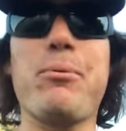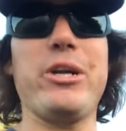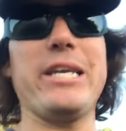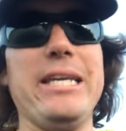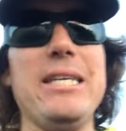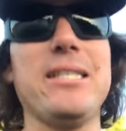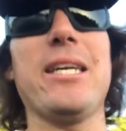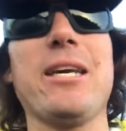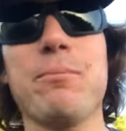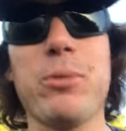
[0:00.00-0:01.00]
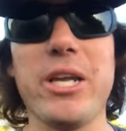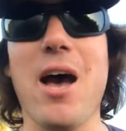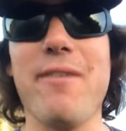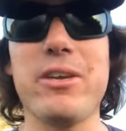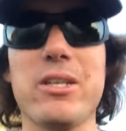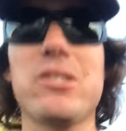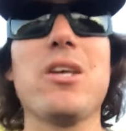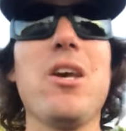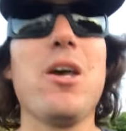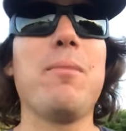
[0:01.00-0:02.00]
pretty easy, pretty obvious,
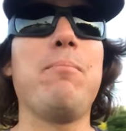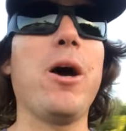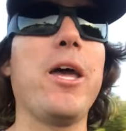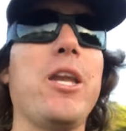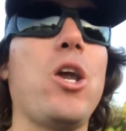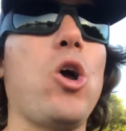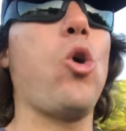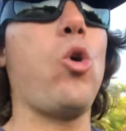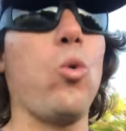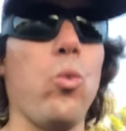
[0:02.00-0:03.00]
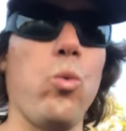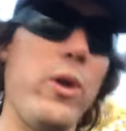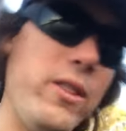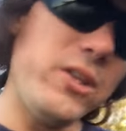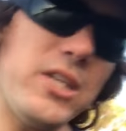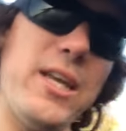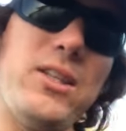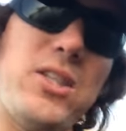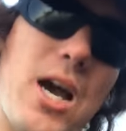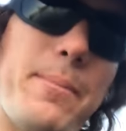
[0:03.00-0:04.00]
but when these in
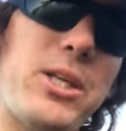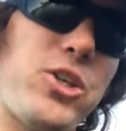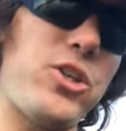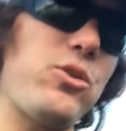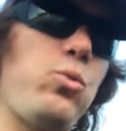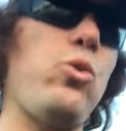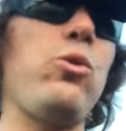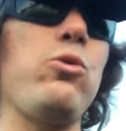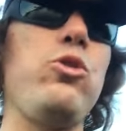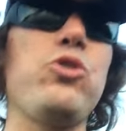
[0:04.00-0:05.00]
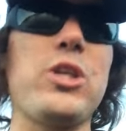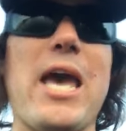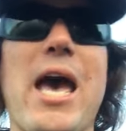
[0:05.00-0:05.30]
these competitions, we'll usually